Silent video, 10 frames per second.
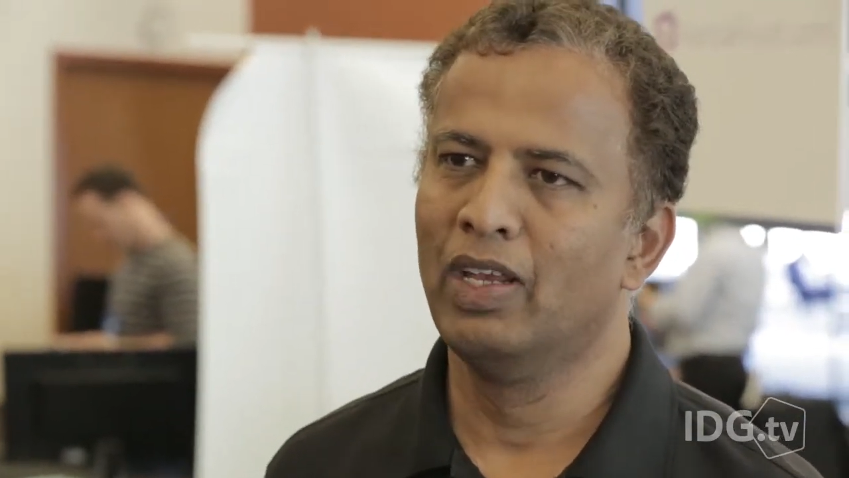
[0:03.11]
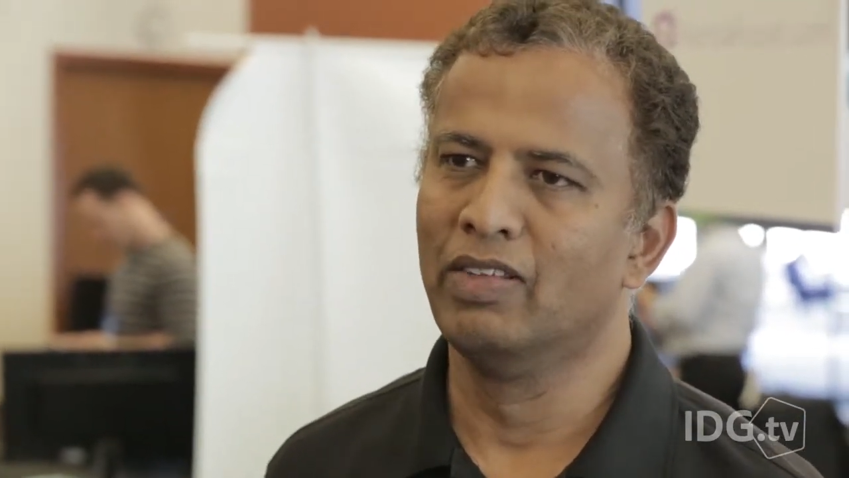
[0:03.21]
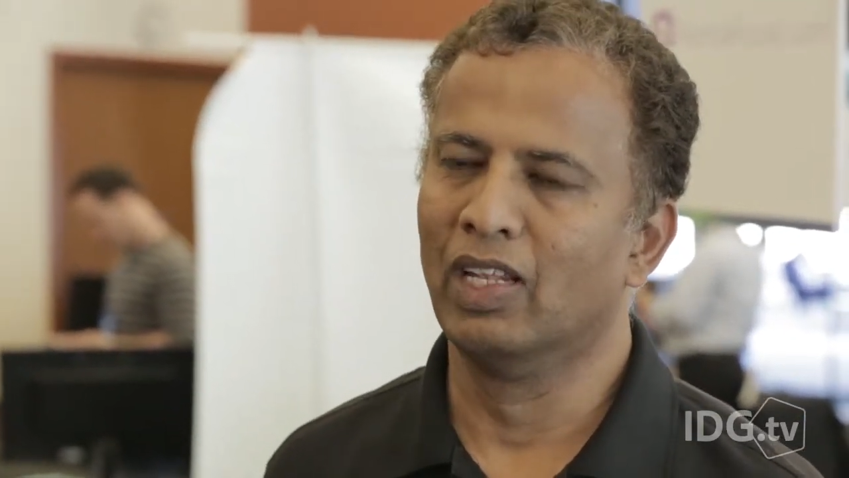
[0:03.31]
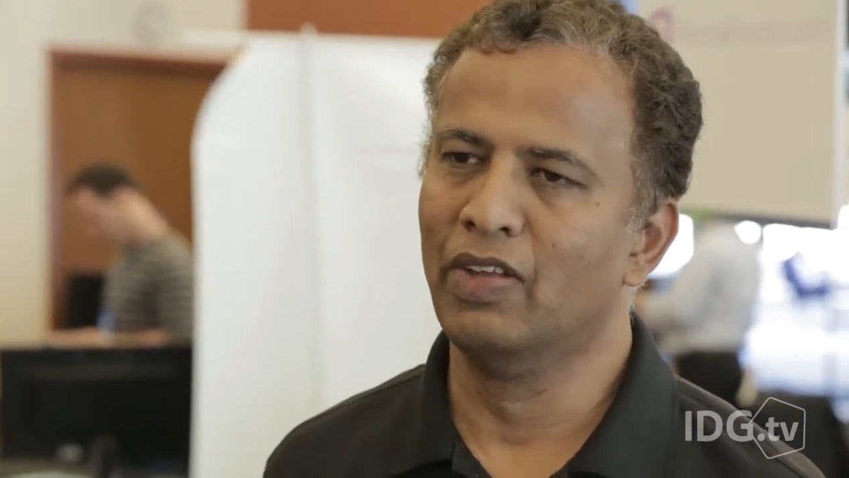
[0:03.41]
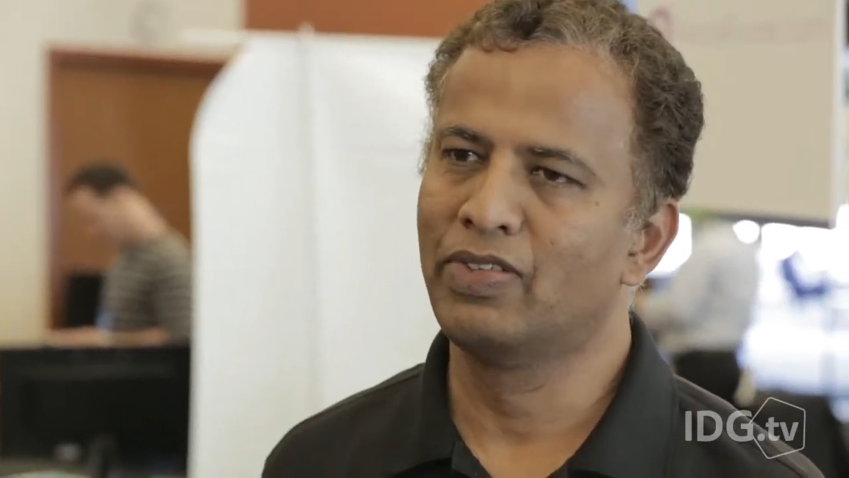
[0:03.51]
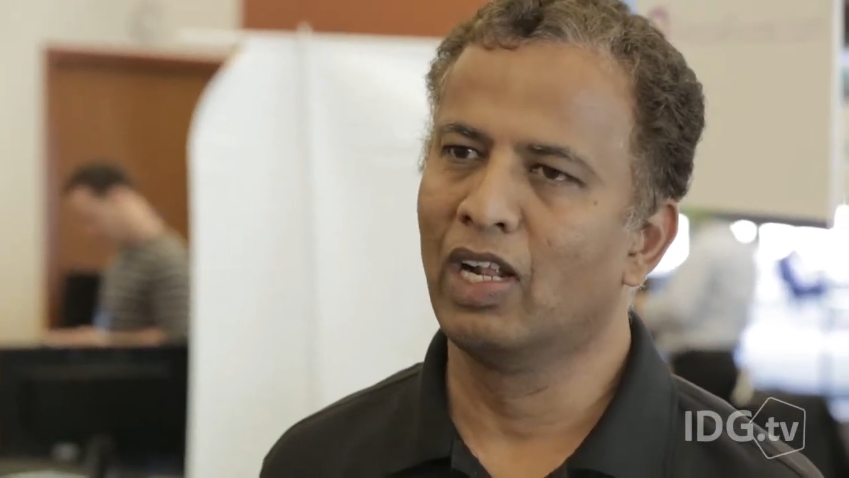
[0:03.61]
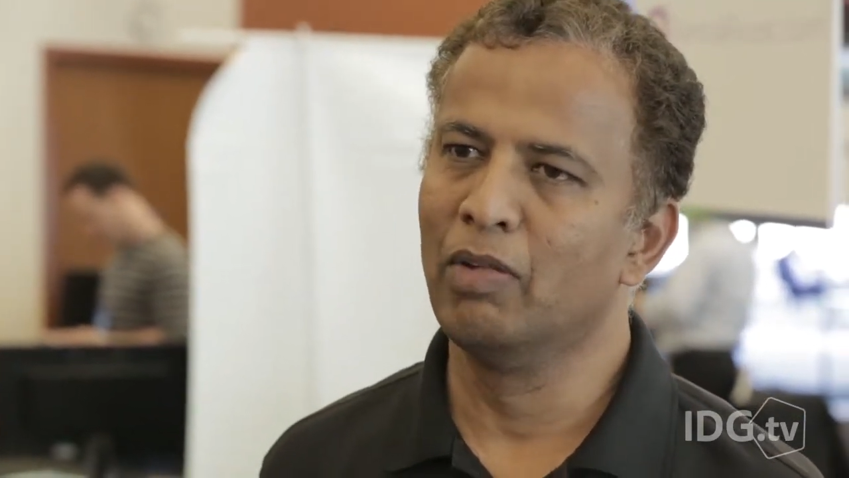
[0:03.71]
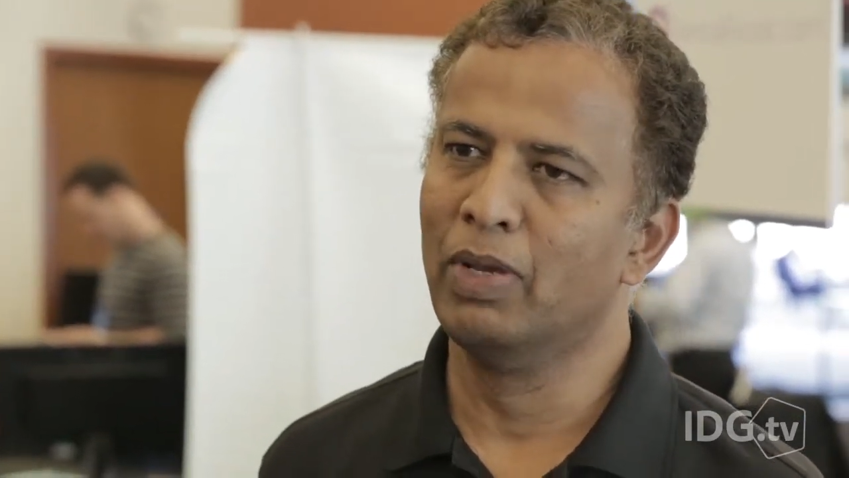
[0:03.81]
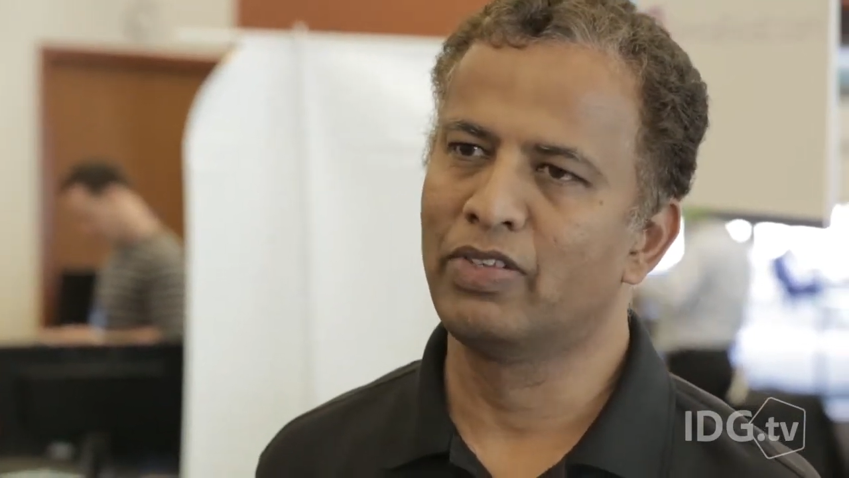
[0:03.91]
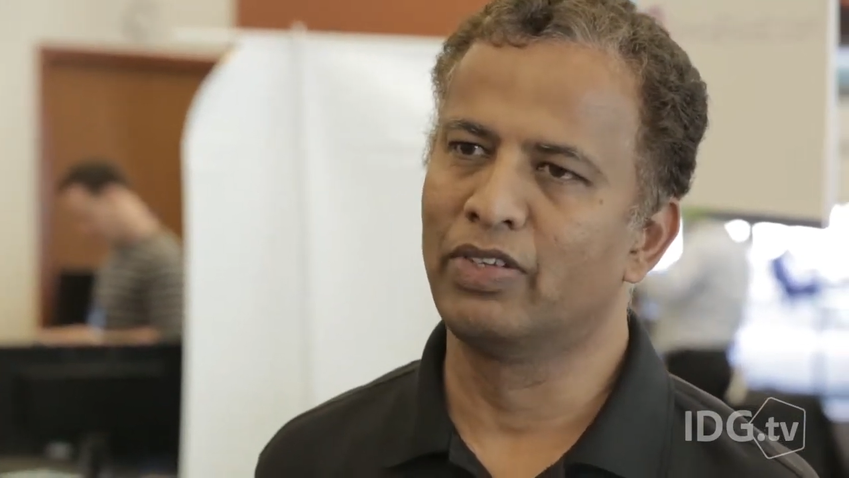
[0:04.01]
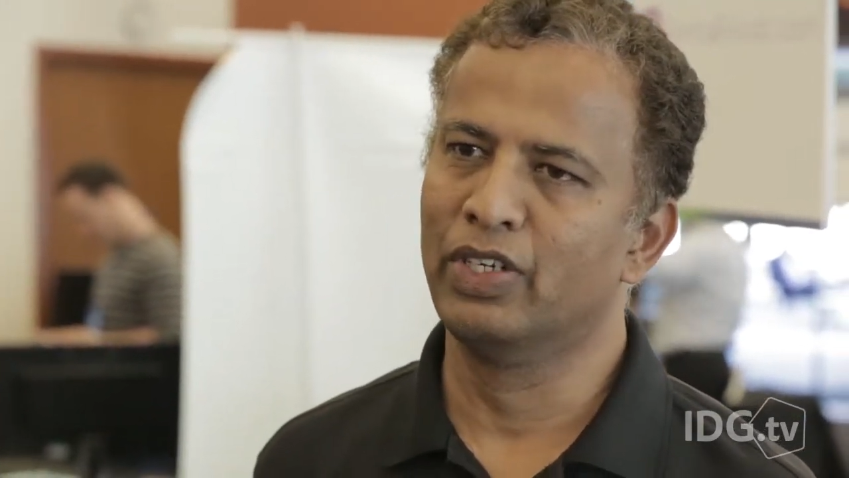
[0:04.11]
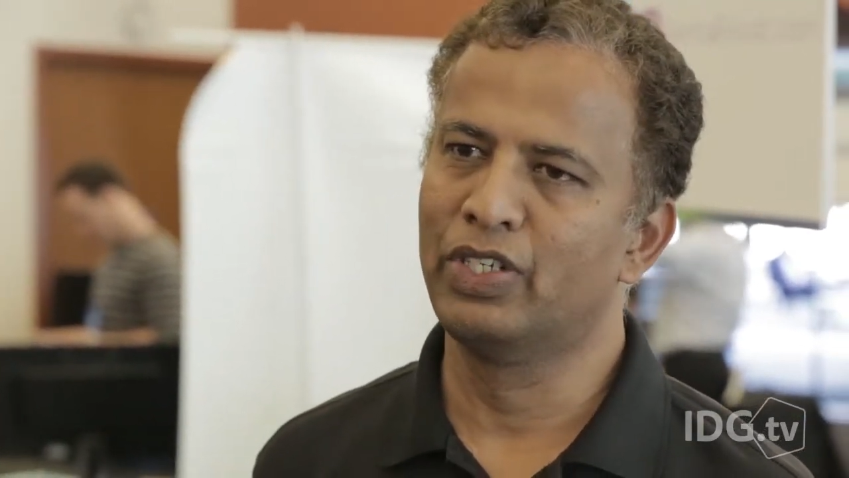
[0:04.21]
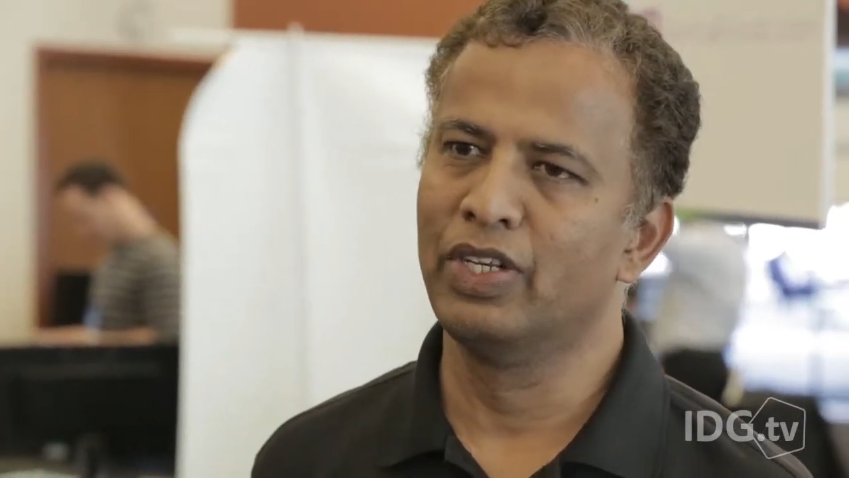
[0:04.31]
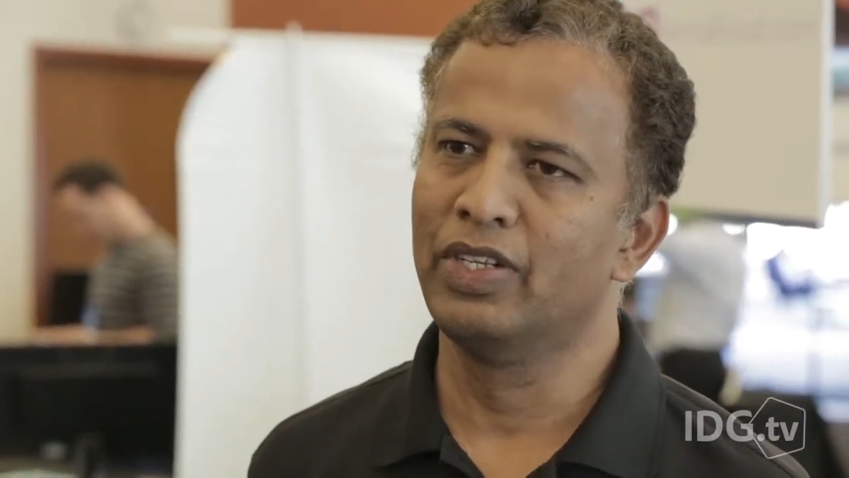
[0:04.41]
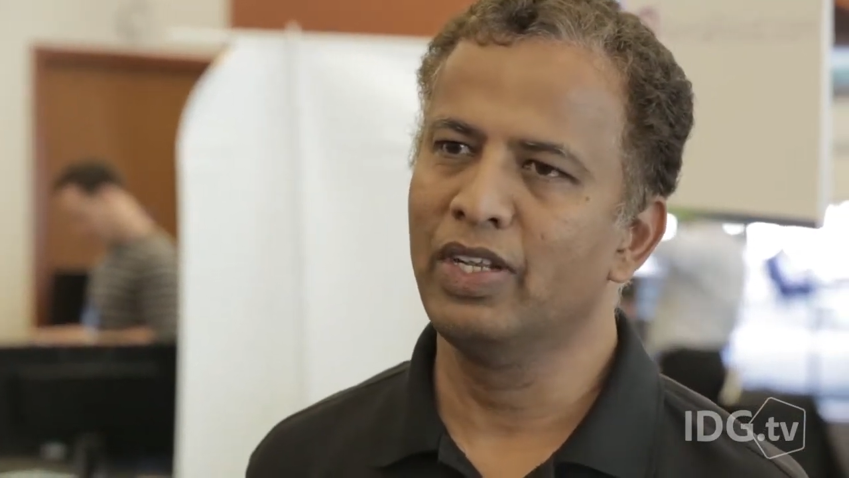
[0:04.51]
is a lifestyle-based
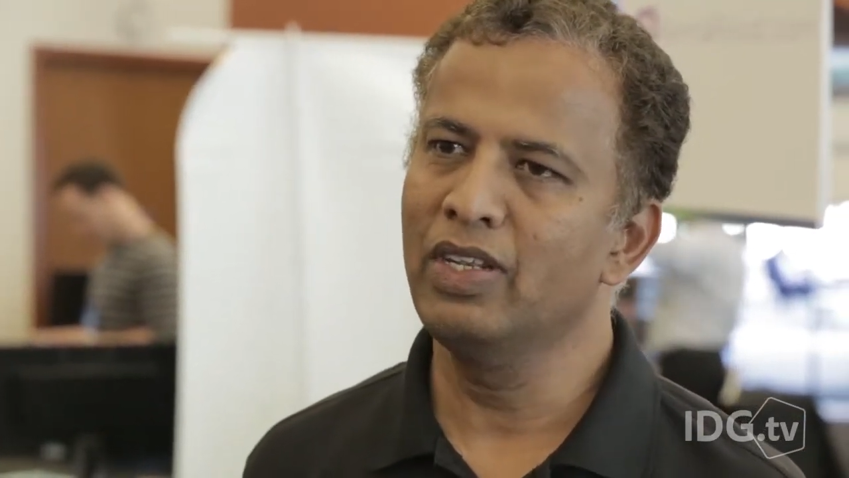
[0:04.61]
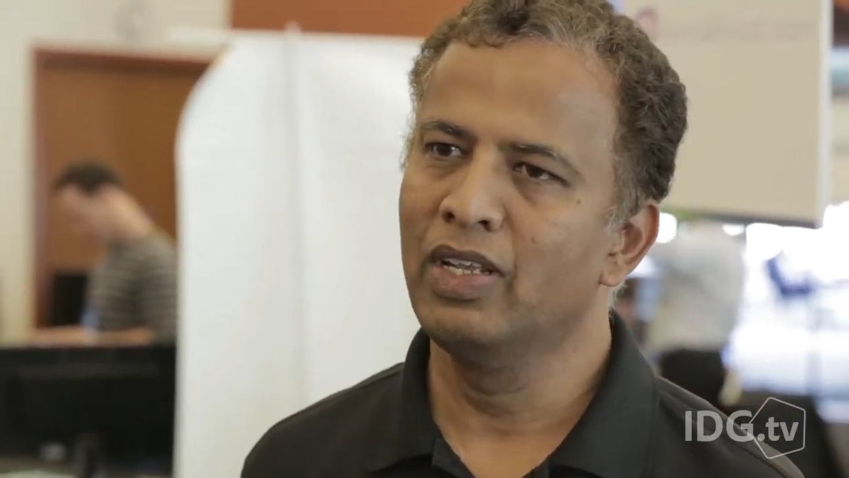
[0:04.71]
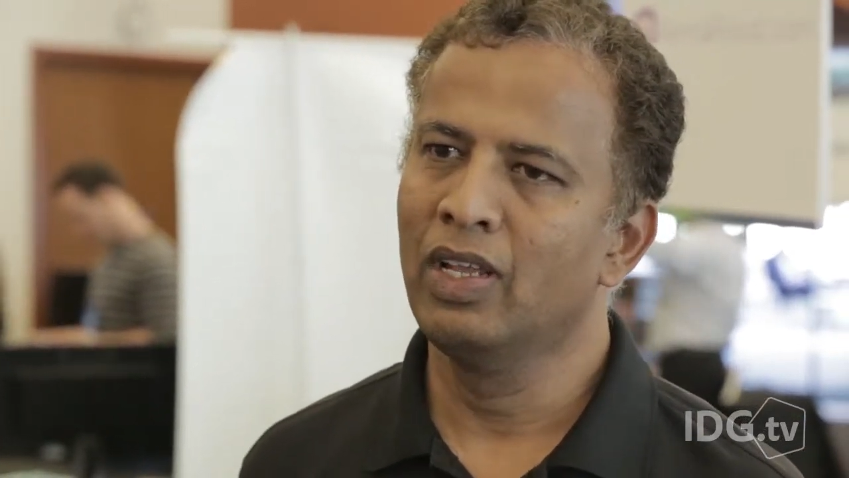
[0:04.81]
search engine,